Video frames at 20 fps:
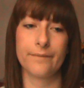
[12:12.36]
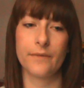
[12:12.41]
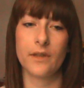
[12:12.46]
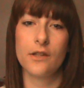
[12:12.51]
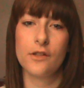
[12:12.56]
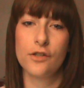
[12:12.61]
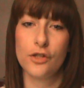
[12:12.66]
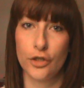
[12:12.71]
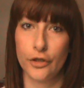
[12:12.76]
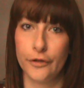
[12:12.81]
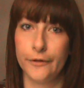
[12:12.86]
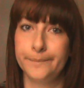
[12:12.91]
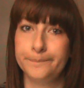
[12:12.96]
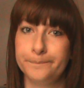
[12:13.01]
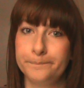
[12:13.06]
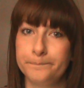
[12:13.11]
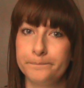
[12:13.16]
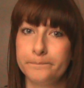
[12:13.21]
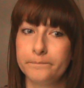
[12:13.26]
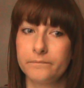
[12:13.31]
So
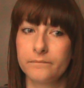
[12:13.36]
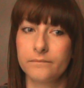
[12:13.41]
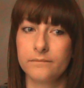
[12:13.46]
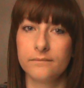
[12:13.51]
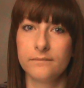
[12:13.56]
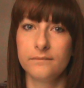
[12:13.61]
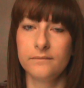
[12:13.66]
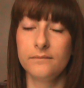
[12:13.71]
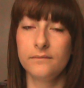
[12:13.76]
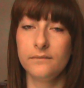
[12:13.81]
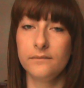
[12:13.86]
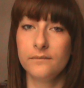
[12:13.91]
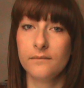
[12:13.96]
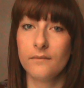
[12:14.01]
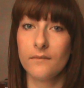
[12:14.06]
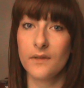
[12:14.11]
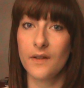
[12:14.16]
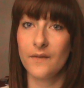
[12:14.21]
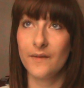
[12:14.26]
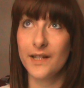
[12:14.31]

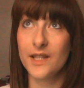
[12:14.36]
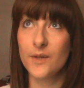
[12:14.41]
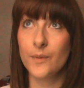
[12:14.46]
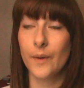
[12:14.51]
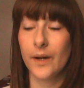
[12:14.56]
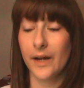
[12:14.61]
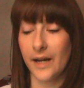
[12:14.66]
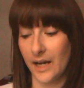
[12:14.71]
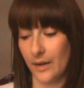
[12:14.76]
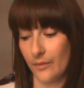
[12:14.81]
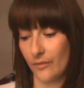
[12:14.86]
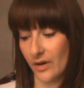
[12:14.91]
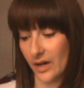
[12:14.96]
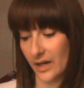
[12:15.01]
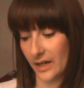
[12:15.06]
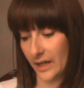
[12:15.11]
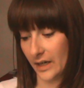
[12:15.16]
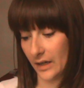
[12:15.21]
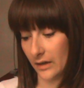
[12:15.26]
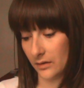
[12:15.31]
that's where I am
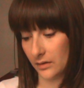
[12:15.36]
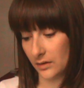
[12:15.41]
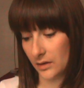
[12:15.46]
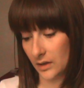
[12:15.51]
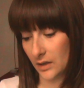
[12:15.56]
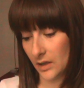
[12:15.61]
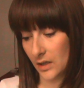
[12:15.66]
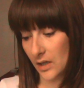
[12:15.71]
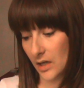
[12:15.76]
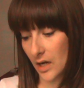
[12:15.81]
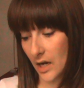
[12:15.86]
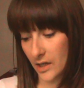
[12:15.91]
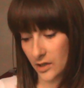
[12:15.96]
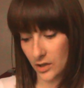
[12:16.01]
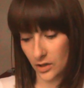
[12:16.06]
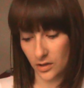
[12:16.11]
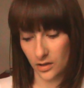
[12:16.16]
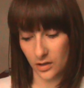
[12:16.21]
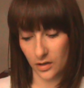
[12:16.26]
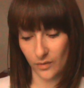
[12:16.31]
right now. I
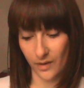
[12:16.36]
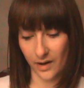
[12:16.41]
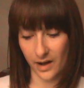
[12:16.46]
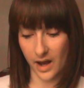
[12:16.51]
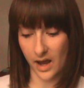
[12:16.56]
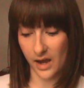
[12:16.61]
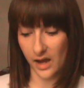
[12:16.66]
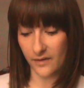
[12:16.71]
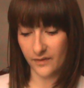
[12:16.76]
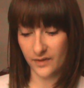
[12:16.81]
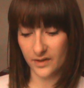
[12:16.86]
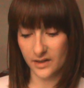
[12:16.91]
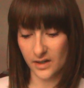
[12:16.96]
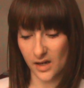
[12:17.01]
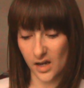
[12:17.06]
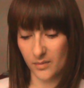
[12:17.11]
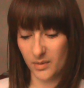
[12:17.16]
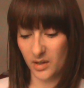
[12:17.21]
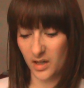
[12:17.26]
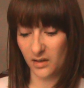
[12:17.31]
don't know when AF is
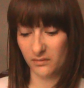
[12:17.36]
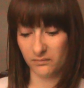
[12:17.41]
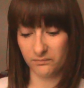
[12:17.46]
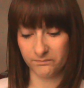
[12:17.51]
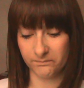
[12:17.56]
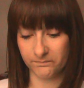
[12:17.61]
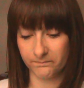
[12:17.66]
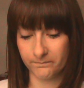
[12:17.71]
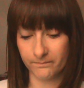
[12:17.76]
coming.